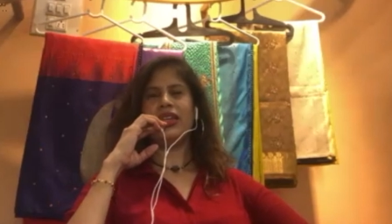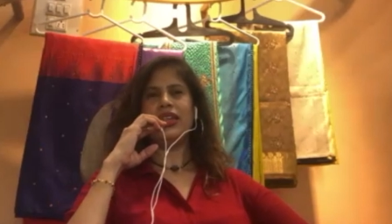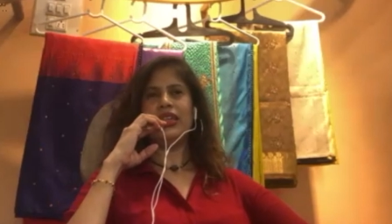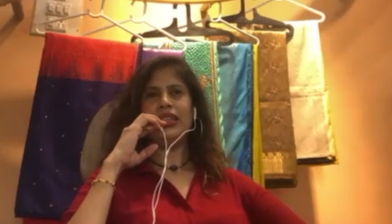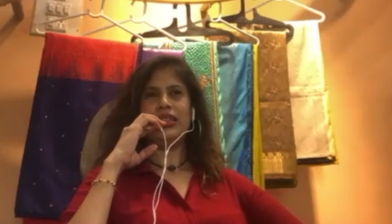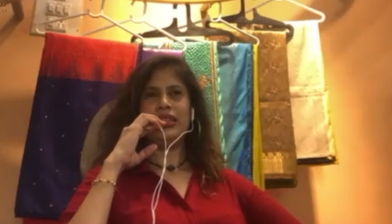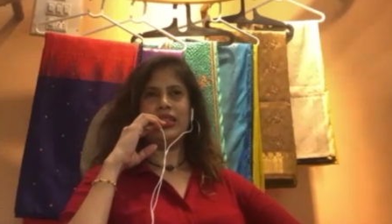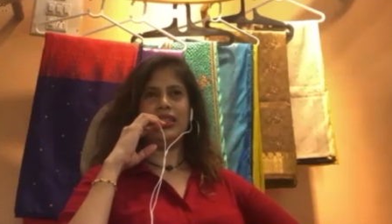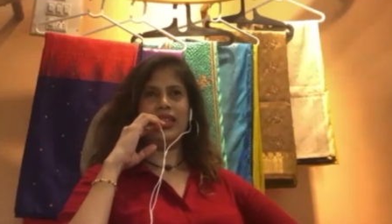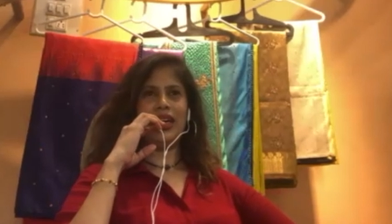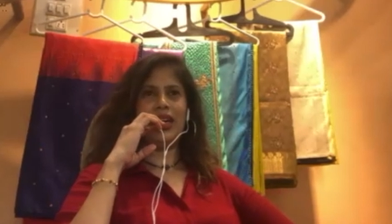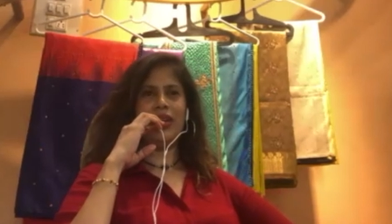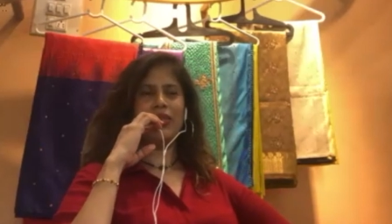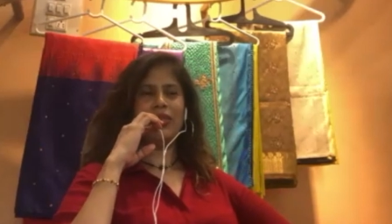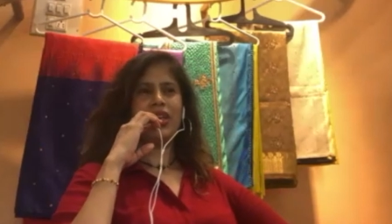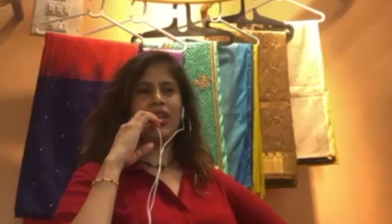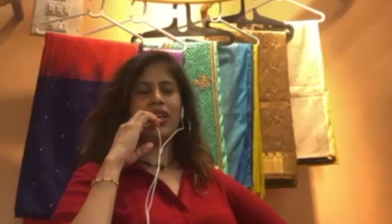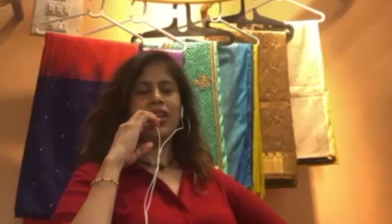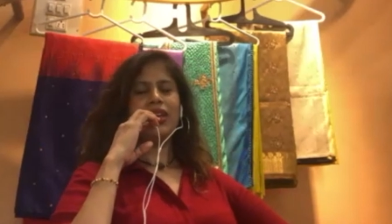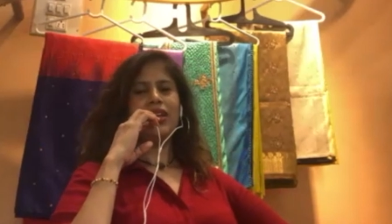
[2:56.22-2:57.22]
Yeah.
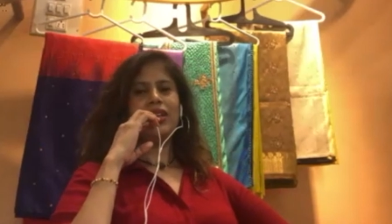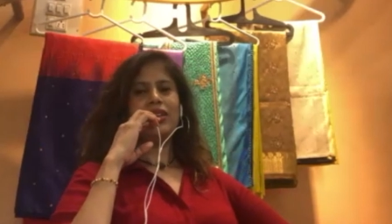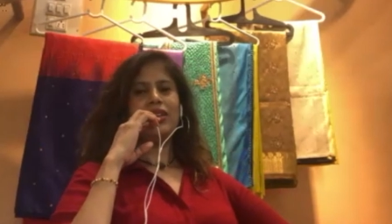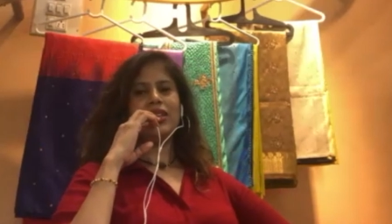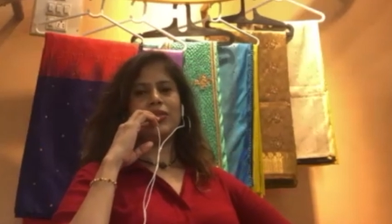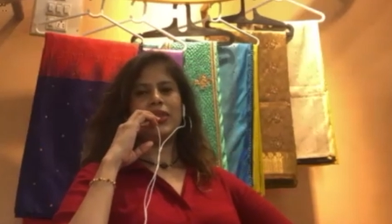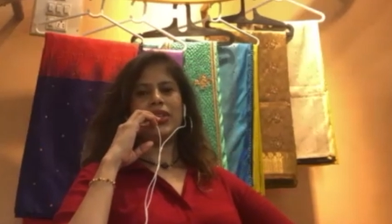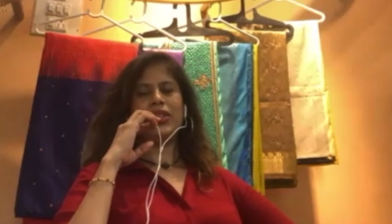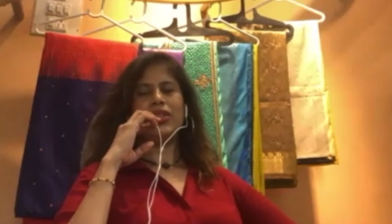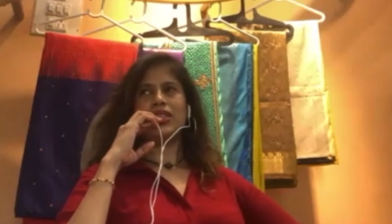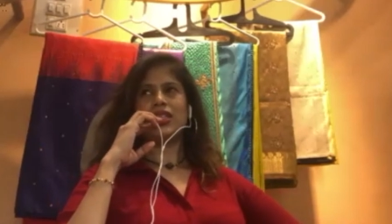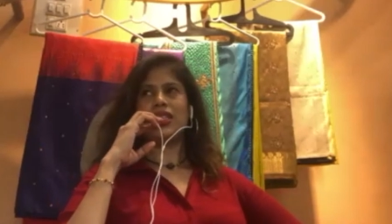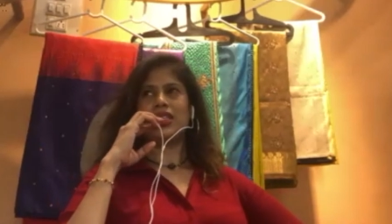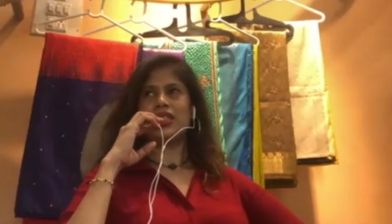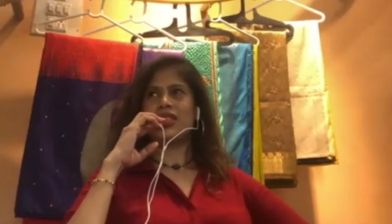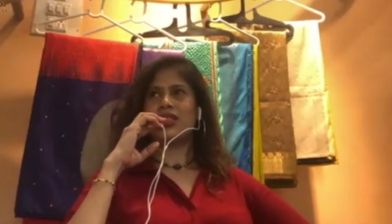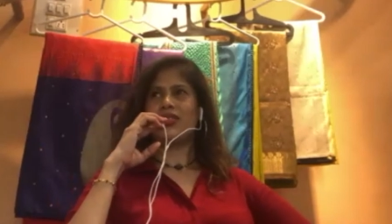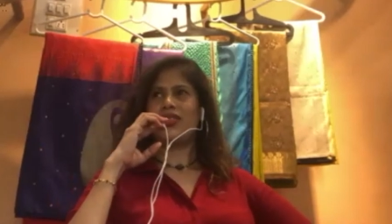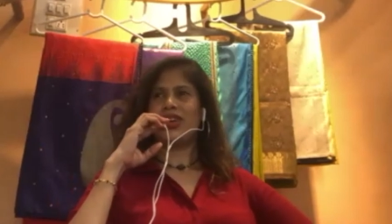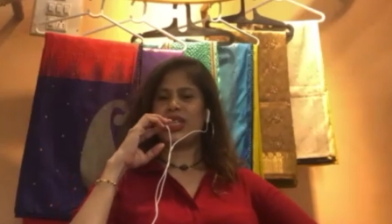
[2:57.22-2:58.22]
See, because
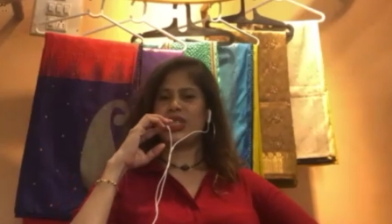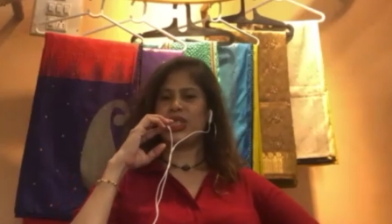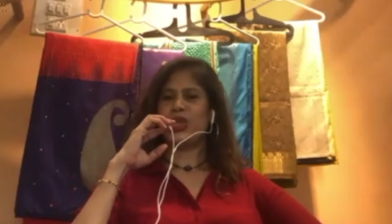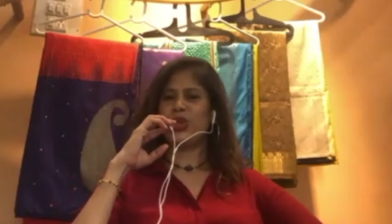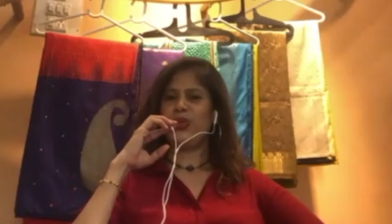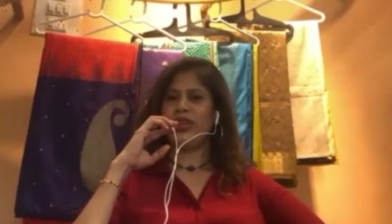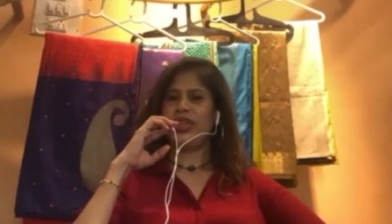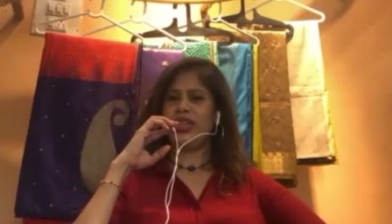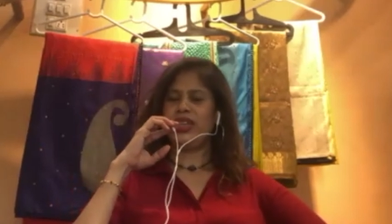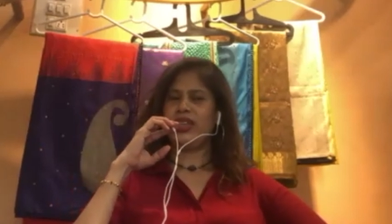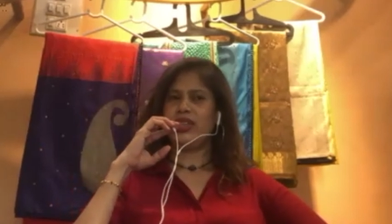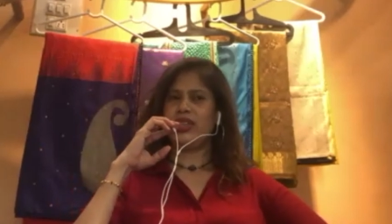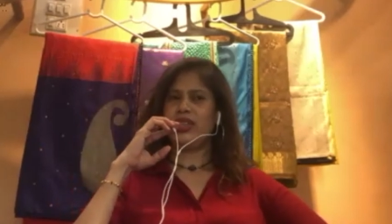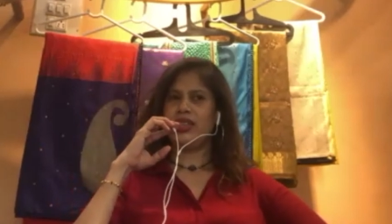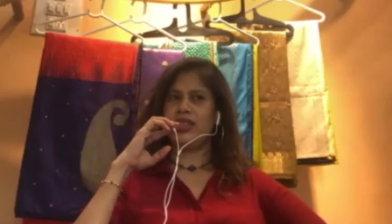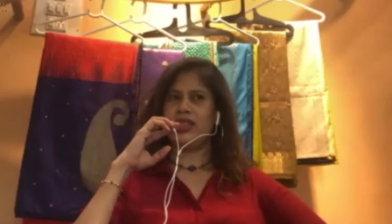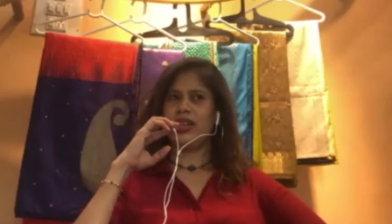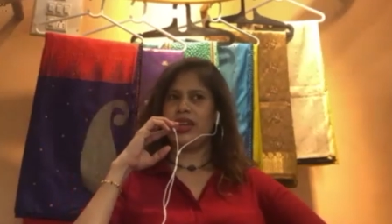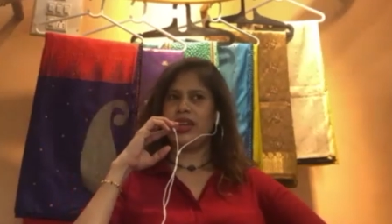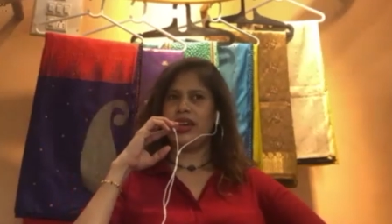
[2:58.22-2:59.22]
it's Fashion Week
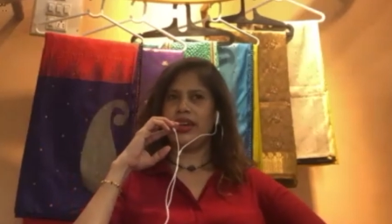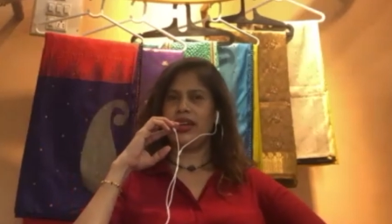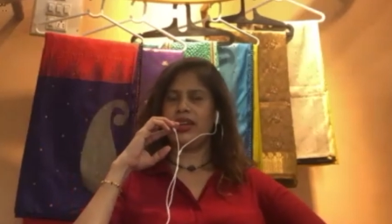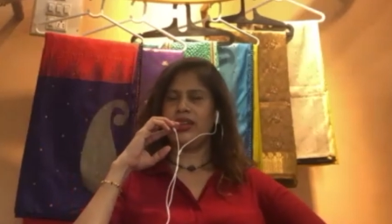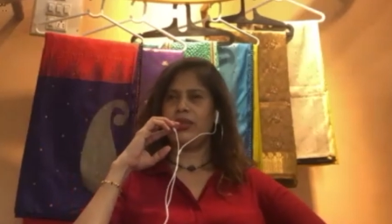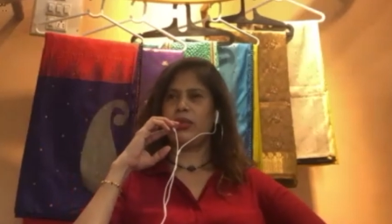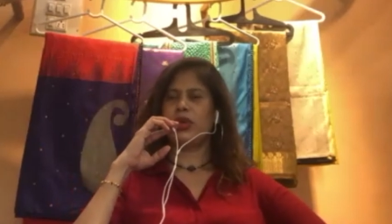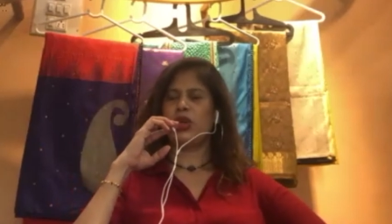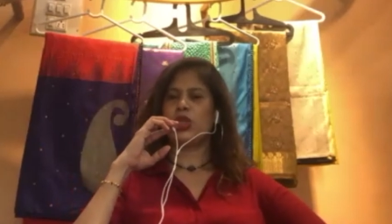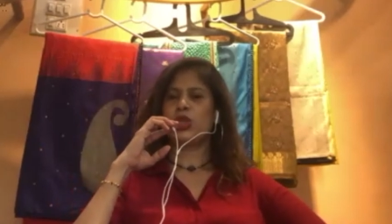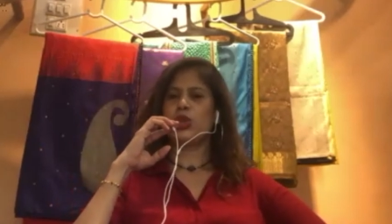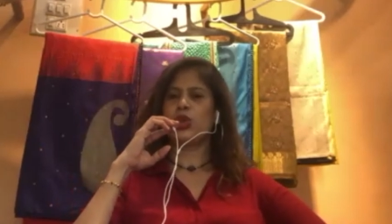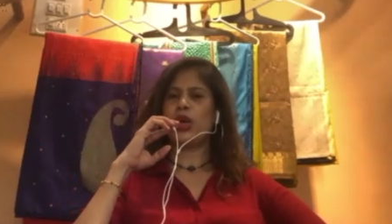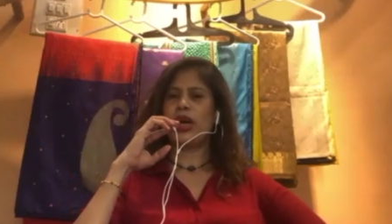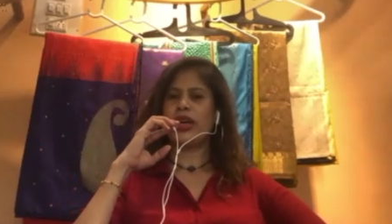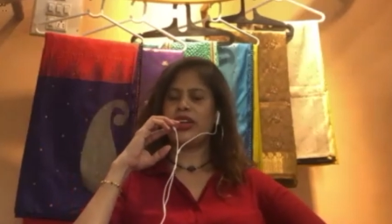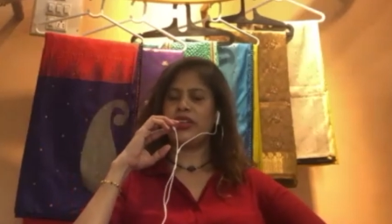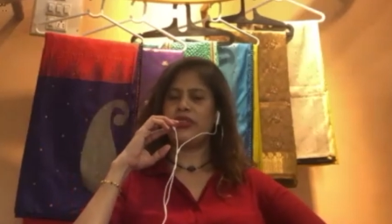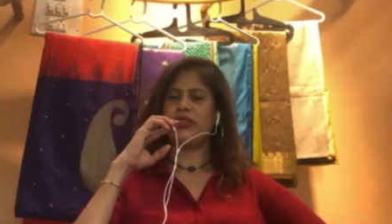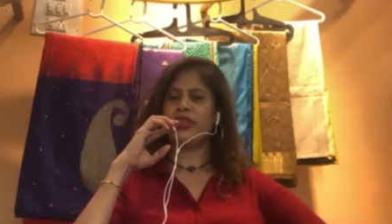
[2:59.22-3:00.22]
is like about
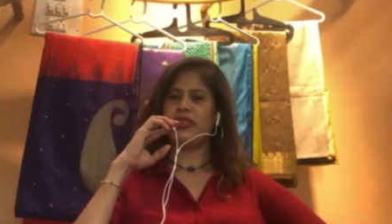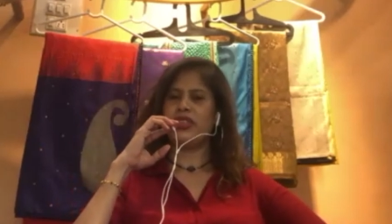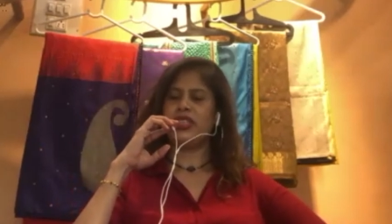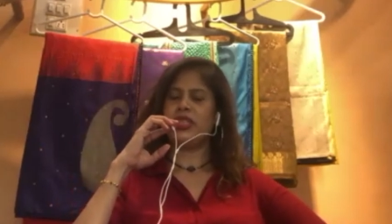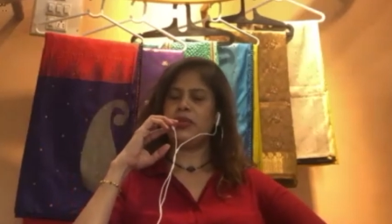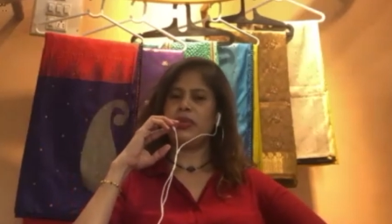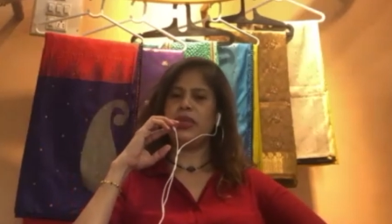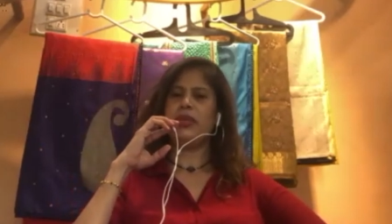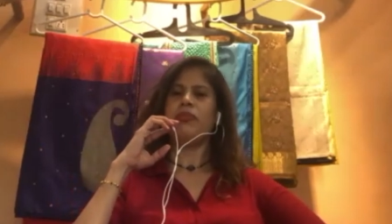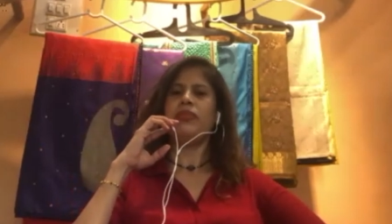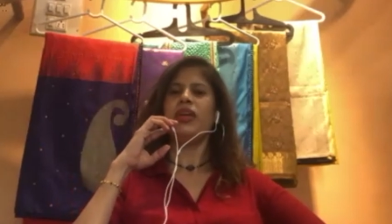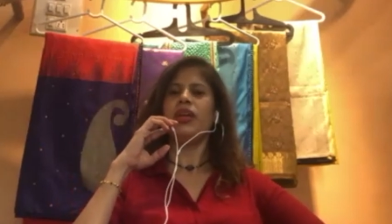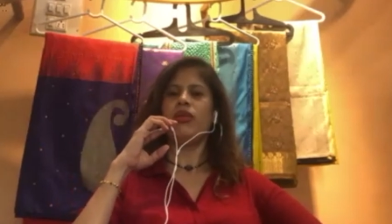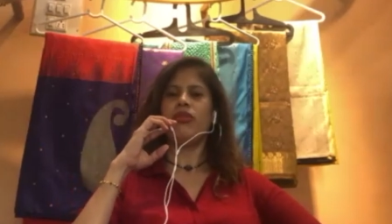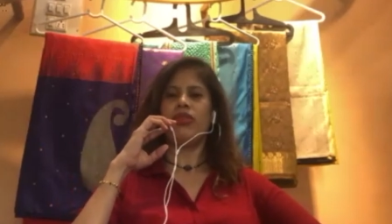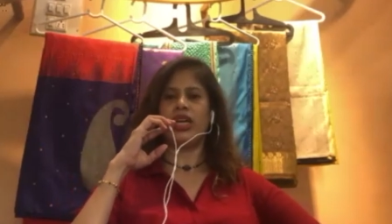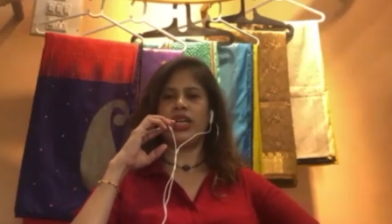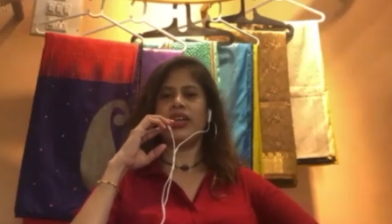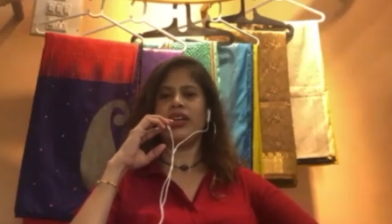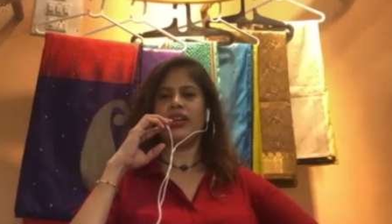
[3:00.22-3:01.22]
250 people
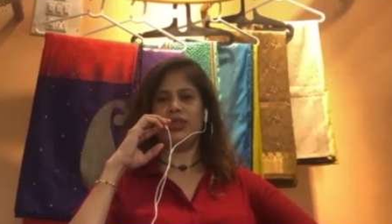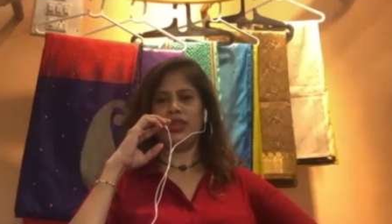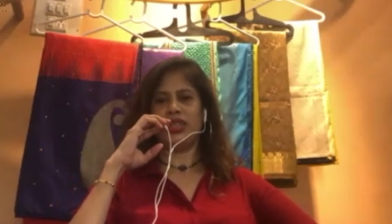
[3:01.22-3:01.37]
working for